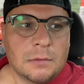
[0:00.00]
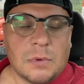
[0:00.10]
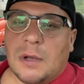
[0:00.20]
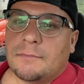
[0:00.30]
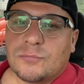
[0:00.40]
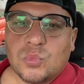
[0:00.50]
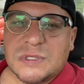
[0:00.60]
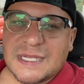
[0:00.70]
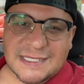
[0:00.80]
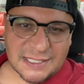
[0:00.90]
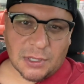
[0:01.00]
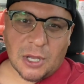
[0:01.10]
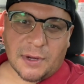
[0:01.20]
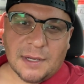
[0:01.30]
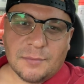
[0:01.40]
well, we say seal
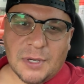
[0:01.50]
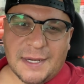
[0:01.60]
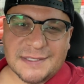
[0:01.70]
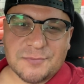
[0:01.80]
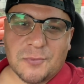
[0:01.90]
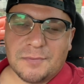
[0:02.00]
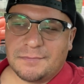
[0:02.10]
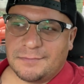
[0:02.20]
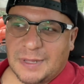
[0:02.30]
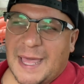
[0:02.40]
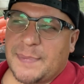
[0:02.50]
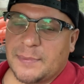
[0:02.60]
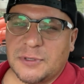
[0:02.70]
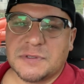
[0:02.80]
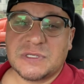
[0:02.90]
coating, but it's a lot of
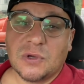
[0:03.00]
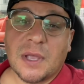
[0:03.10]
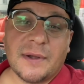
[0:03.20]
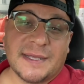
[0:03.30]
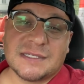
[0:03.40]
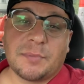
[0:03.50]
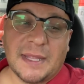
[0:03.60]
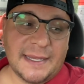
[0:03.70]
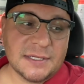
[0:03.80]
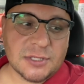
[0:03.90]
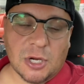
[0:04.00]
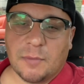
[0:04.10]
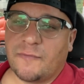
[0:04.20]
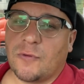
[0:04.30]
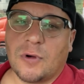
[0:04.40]
people use seal coating as a blanket
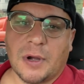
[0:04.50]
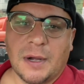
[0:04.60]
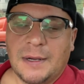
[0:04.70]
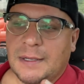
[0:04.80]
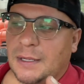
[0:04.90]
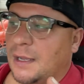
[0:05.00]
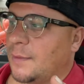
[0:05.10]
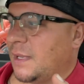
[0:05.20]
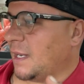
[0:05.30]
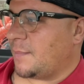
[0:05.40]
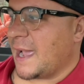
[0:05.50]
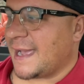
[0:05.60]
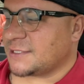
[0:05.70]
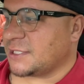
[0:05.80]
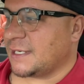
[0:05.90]
term for um, any
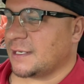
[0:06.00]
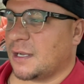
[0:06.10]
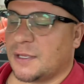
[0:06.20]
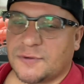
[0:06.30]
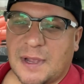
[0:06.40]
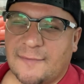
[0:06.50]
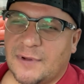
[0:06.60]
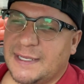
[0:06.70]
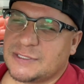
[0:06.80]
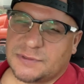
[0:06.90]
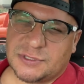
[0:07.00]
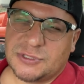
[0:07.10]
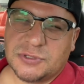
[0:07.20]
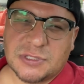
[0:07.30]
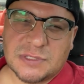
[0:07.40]
patching on driveways, which is
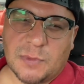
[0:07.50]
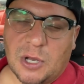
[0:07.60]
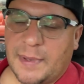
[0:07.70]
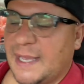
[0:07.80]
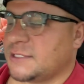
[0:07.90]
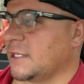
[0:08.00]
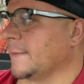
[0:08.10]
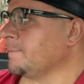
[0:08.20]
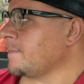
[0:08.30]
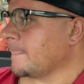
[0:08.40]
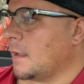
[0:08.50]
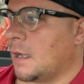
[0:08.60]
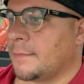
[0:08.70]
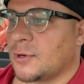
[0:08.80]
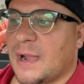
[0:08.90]
usually small patching,
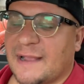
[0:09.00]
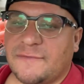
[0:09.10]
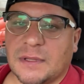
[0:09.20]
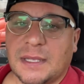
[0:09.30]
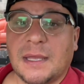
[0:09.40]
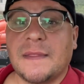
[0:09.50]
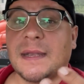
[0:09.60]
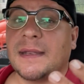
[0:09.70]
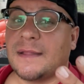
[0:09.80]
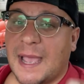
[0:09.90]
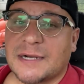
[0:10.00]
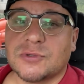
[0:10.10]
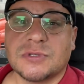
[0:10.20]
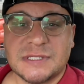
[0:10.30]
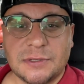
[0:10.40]
um, crack filling, and then
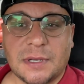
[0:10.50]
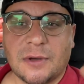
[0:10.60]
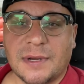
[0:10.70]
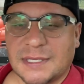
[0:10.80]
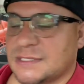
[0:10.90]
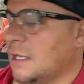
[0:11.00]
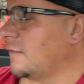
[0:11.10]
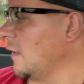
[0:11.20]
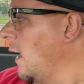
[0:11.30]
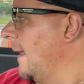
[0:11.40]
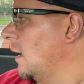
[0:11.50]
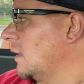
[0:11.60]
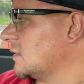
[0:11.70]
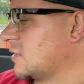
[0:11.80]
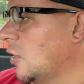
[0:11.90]
actual seal coating itself.
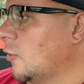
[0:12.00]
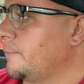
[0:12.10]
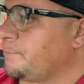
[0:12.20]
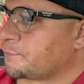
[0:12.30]
So